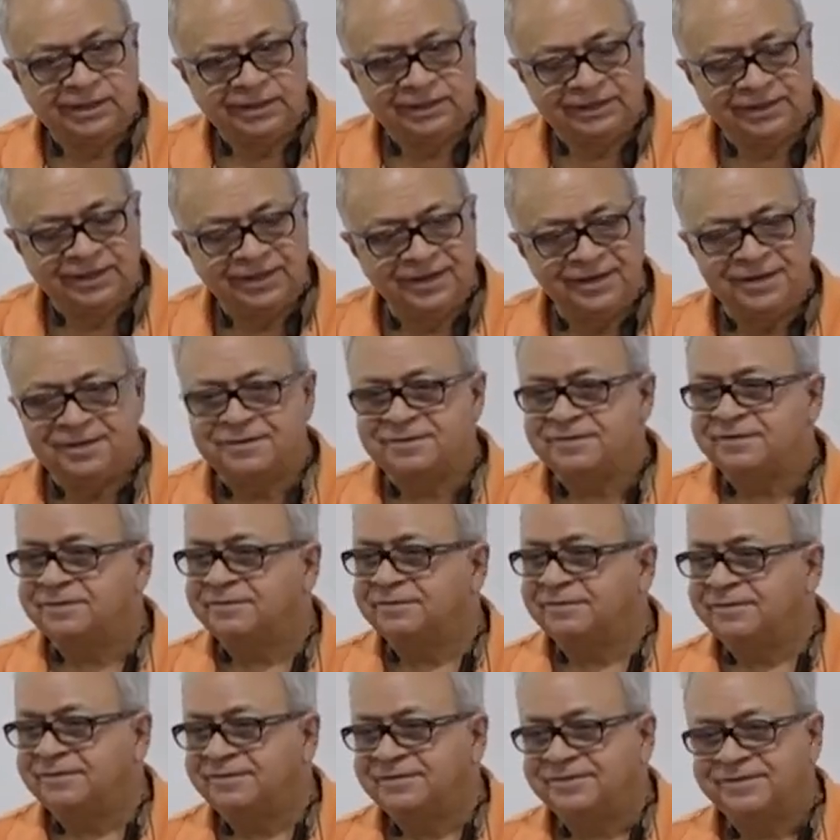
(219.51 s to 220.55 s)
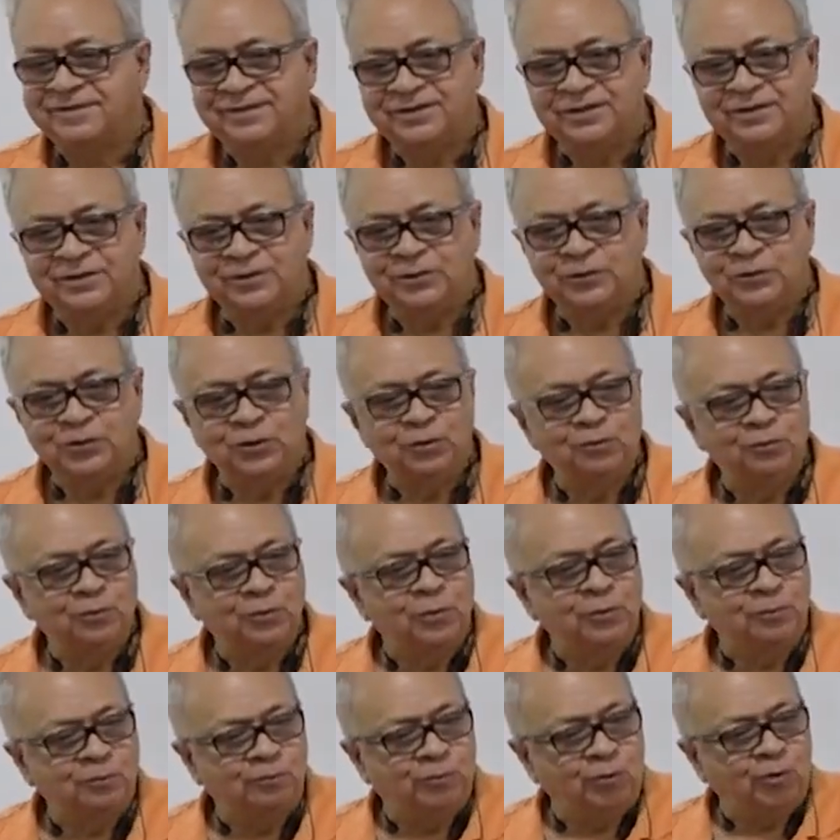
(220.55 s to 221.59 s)
then
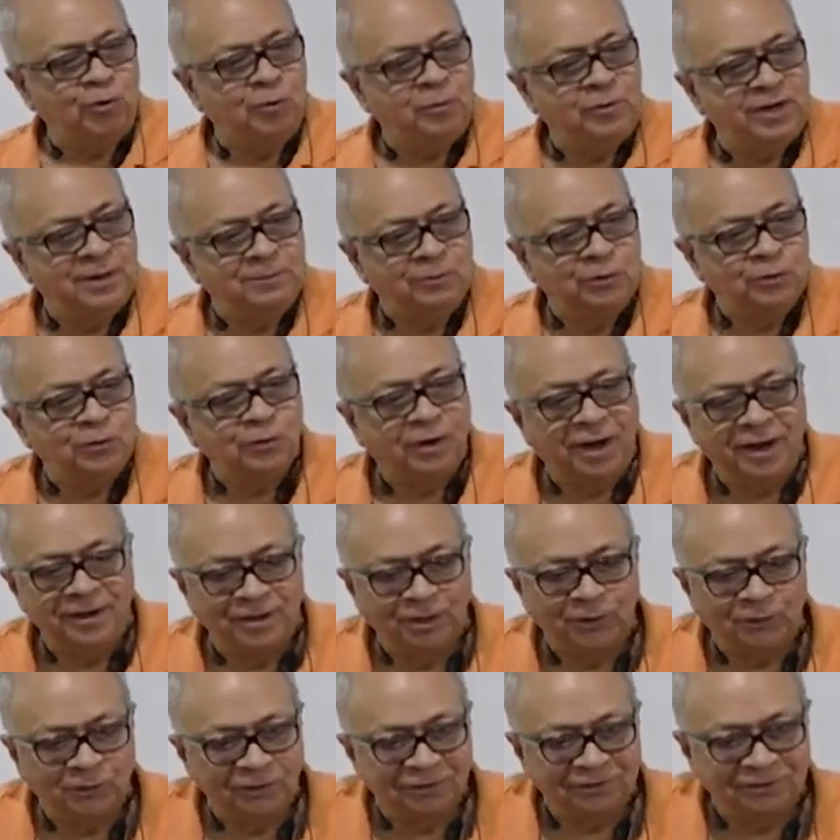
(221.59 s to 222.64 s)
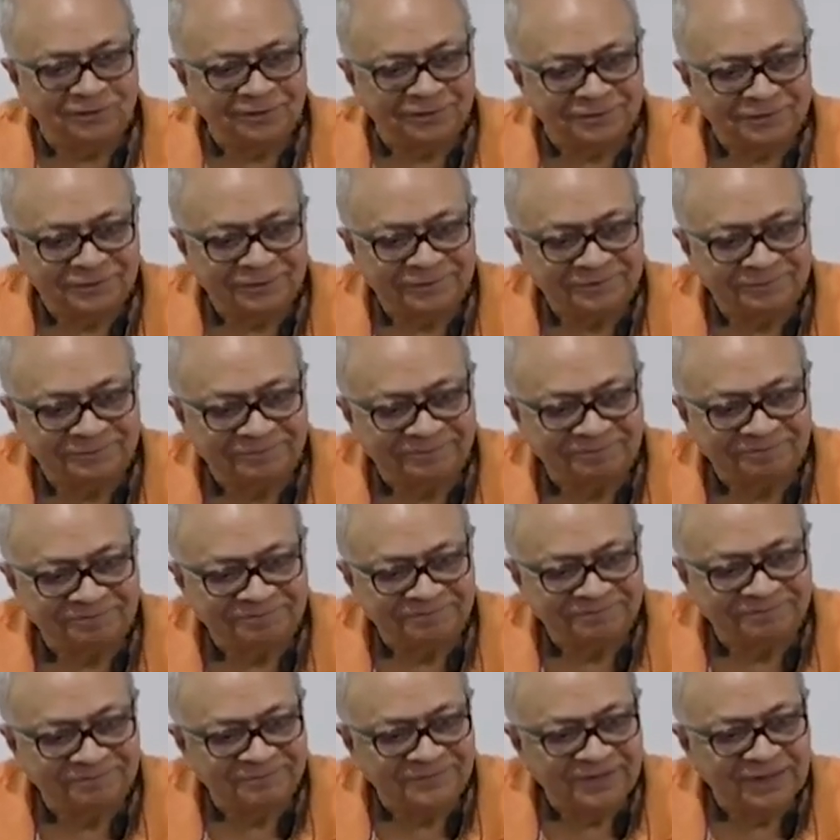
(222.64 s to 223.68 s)
you won't be able to handle questions.
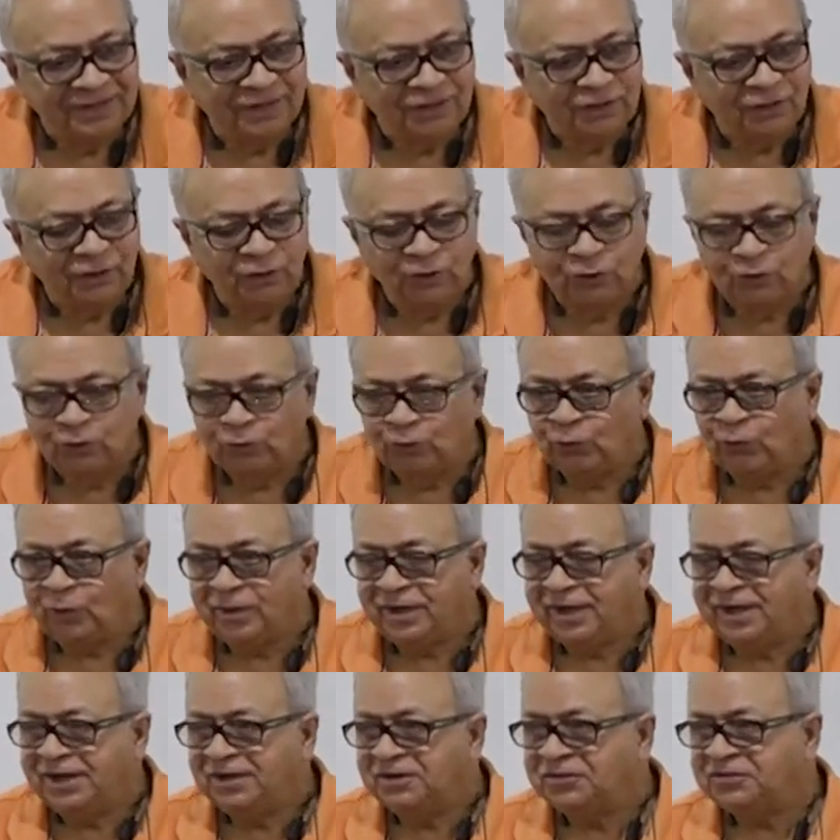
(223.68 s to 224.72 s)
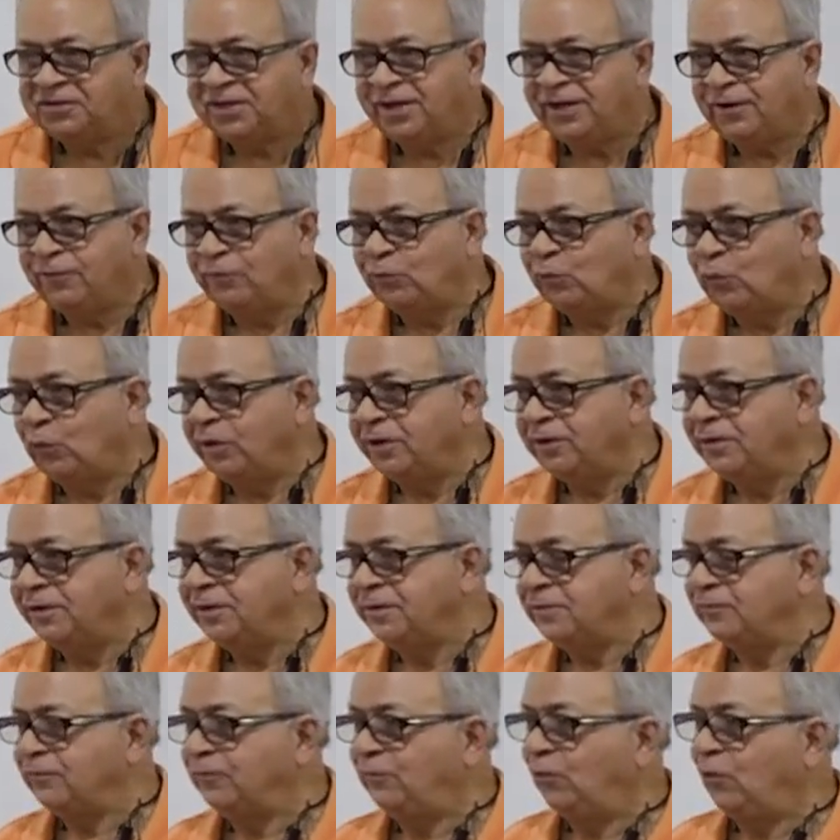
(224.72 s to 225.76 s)
So instead of
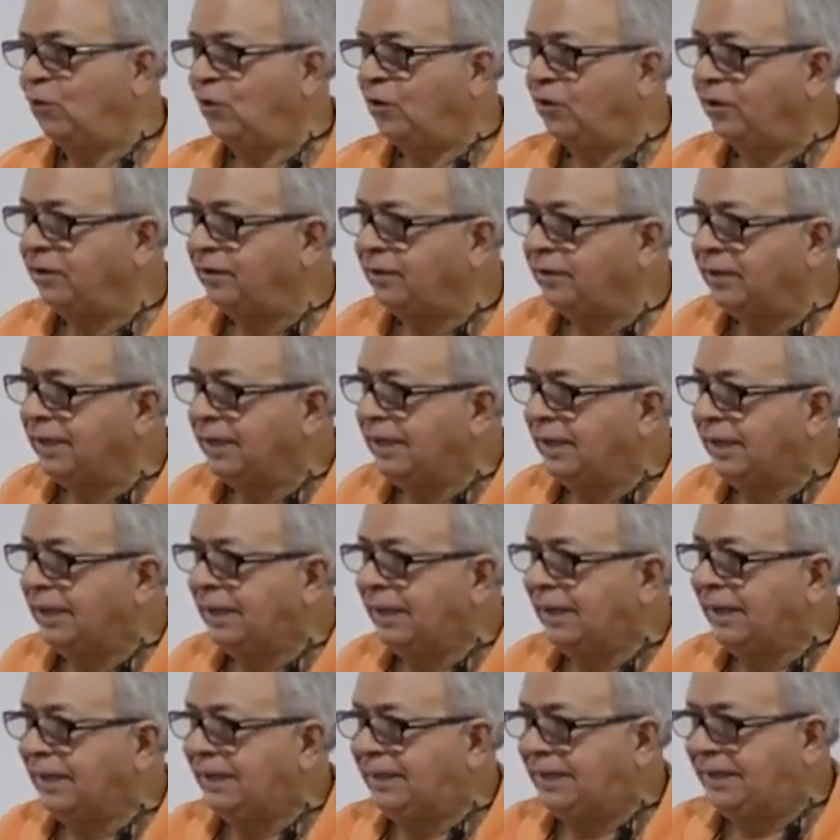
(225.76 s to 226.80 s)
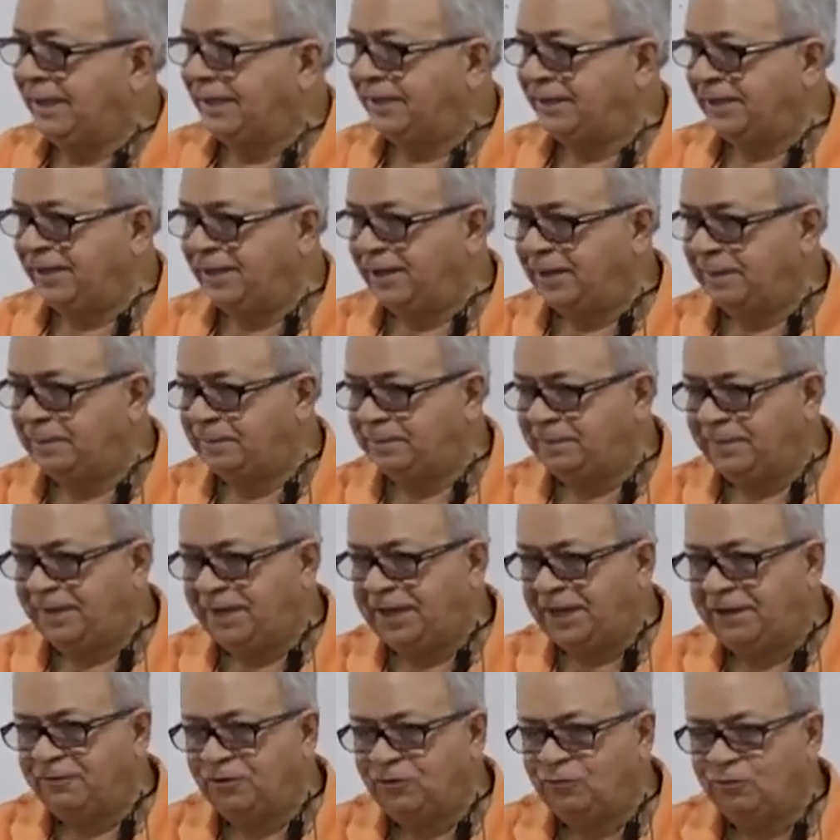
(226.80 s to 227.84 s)
going for taking up
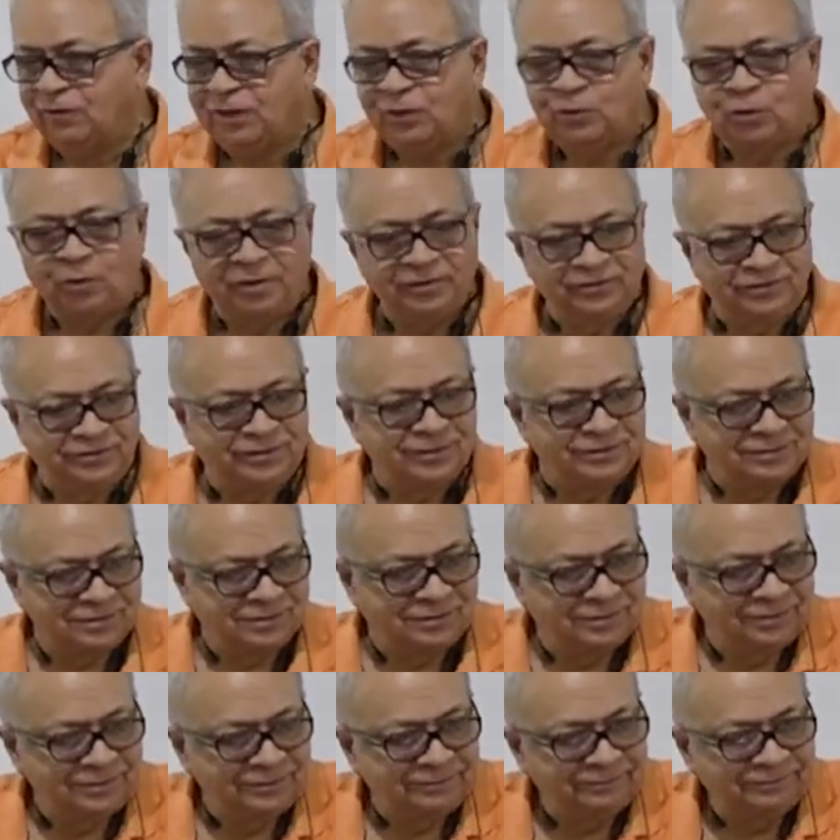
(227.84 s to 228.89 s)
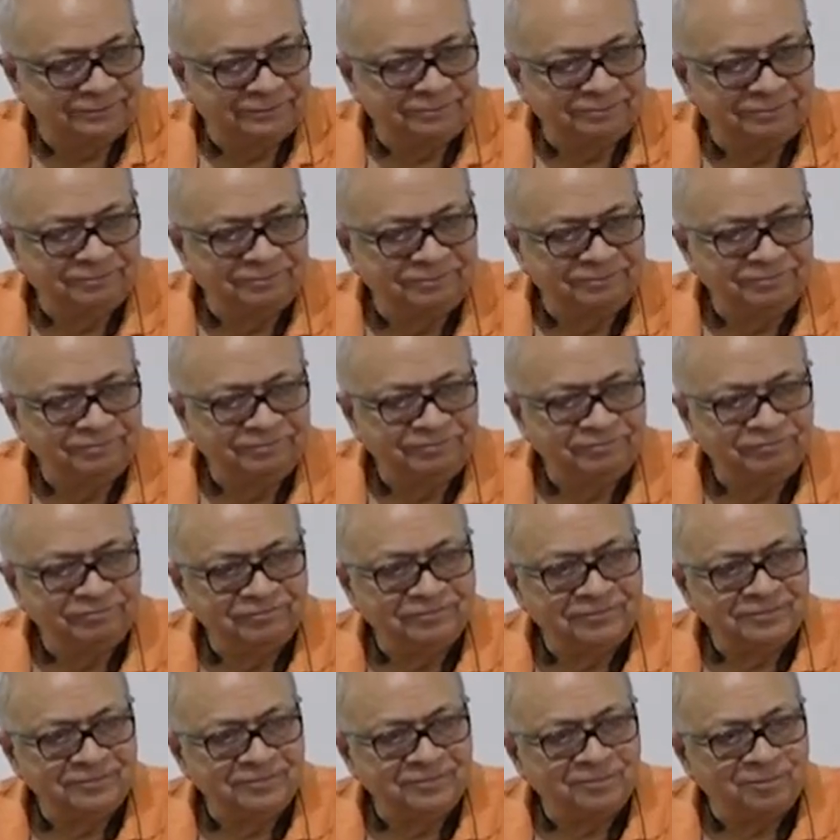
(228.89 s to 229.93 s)
individual questions,
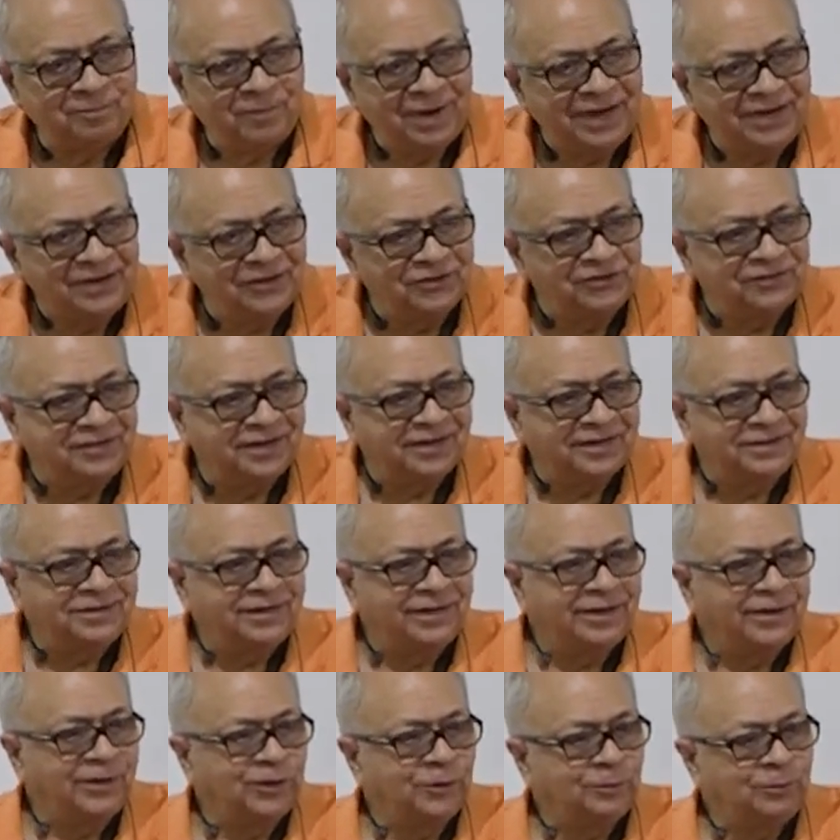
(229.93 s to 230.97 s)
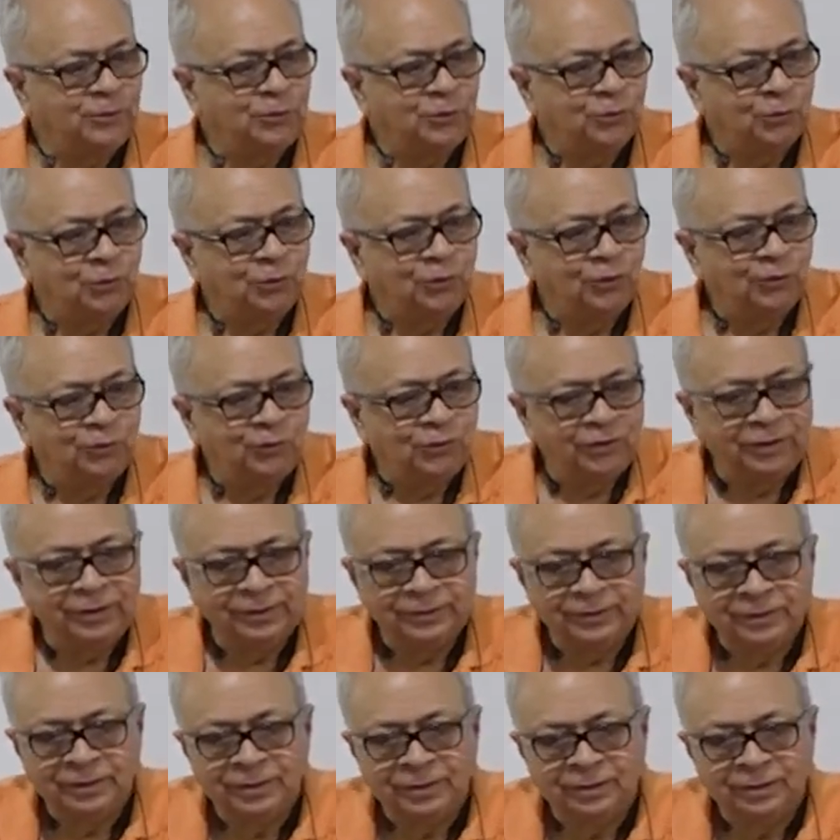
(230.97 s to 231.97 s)
my strategy has been to go for